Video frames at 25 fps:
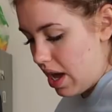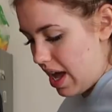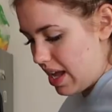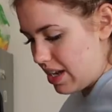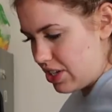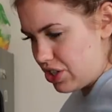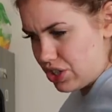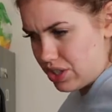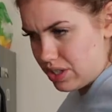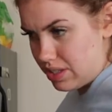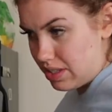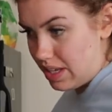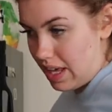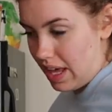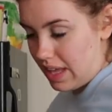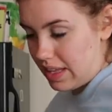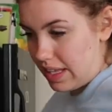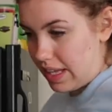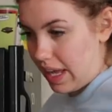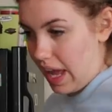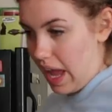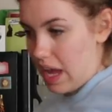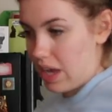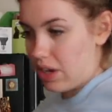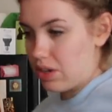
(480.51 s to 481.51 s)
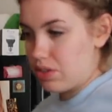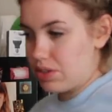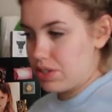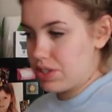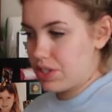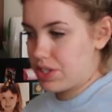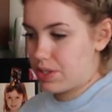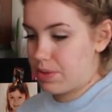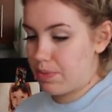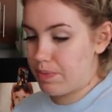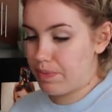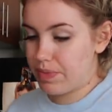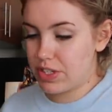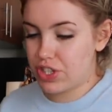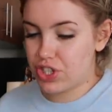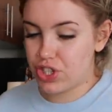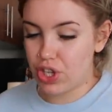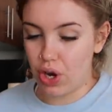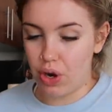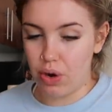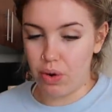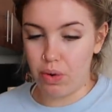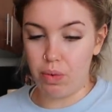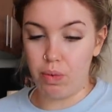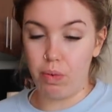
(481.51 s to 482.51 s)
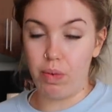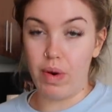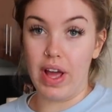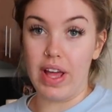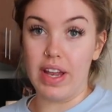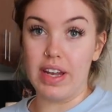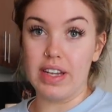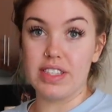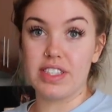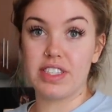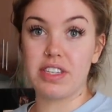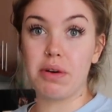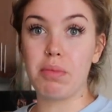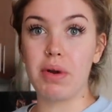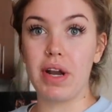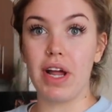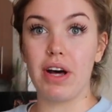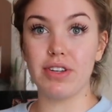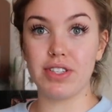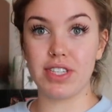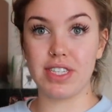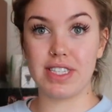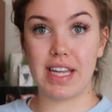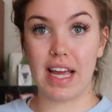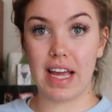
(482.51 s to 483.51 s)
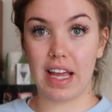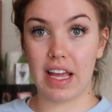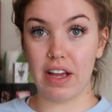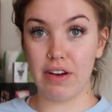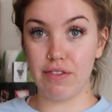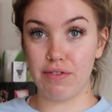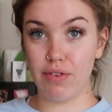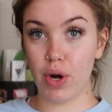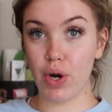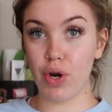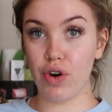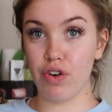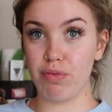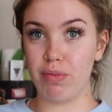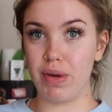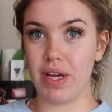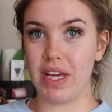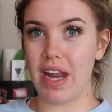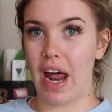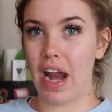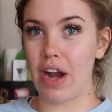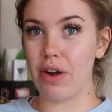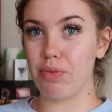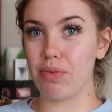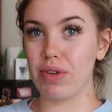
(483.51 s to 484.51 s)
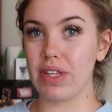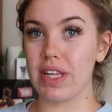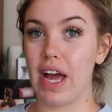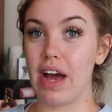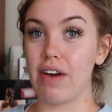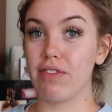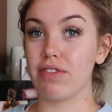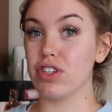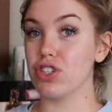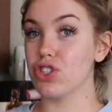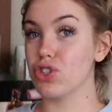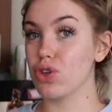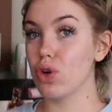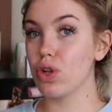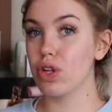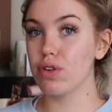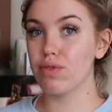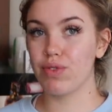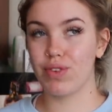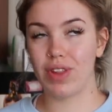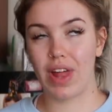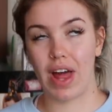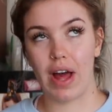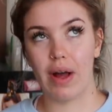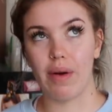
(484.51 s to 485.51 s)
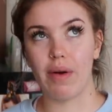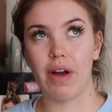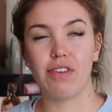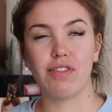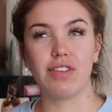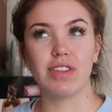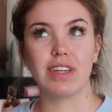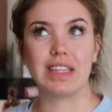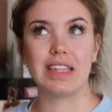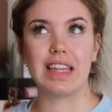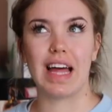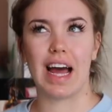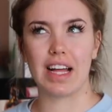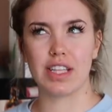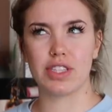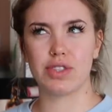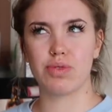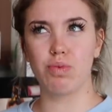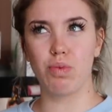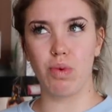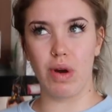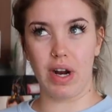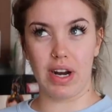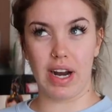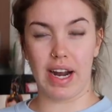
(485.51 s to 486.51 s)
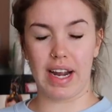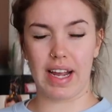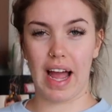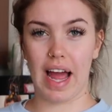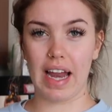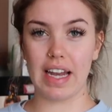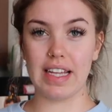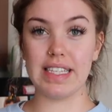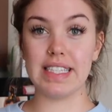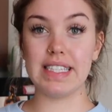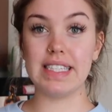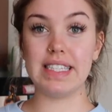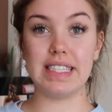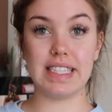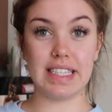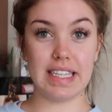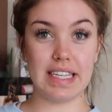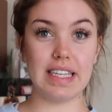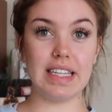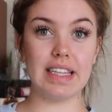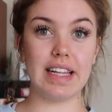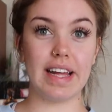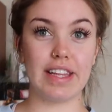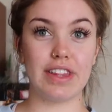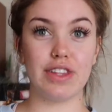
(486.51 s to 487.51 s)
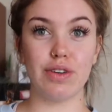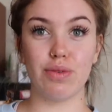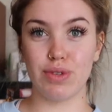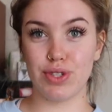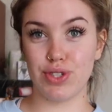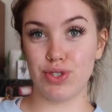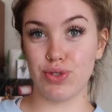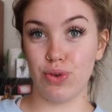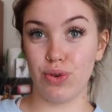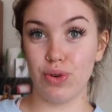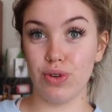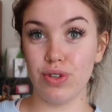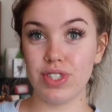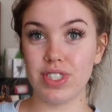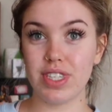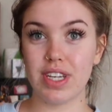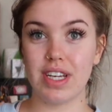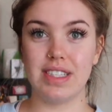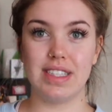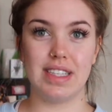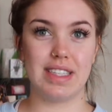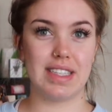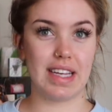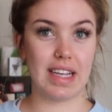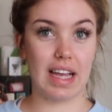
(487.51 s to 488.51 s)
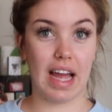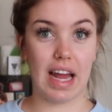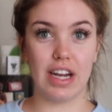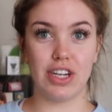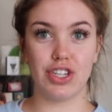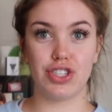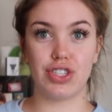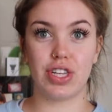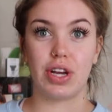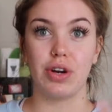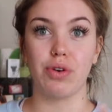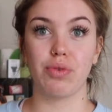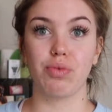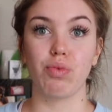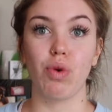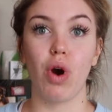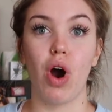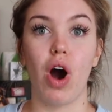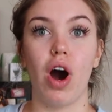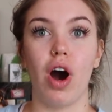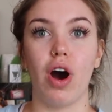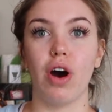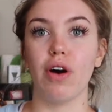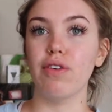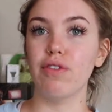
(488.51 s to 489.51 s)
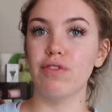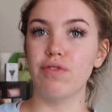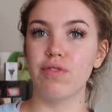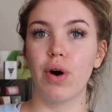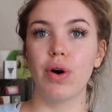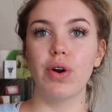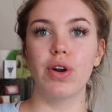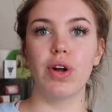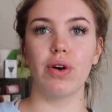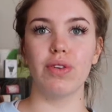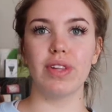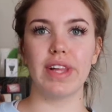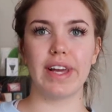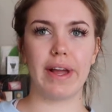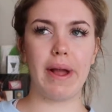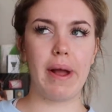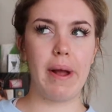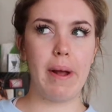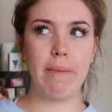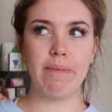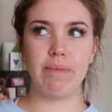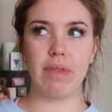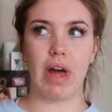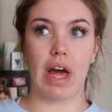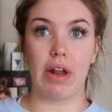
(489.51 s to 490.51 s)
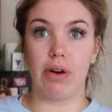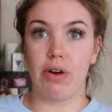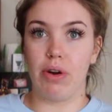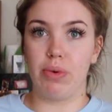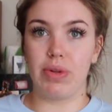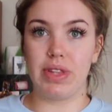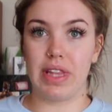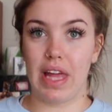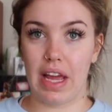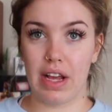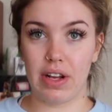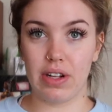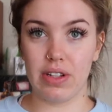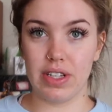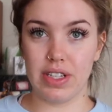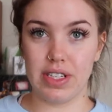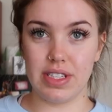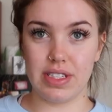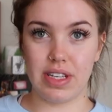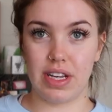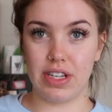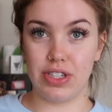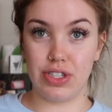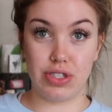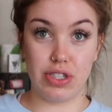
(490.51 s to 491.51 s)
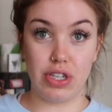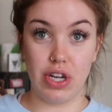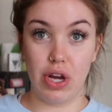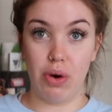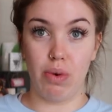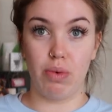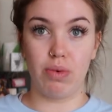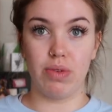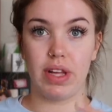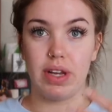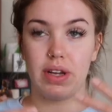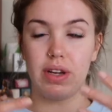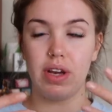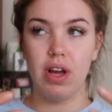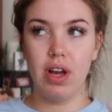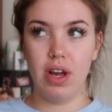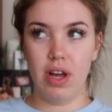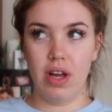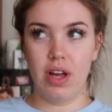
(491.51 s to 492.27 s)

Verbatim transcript: and just yeah like angles so when someone else is taking a photo of me and i don't really have control over that i feel like that's where i kind of see like the results because it's like kind of just like a raw photo like i don't know what the angle is i just know like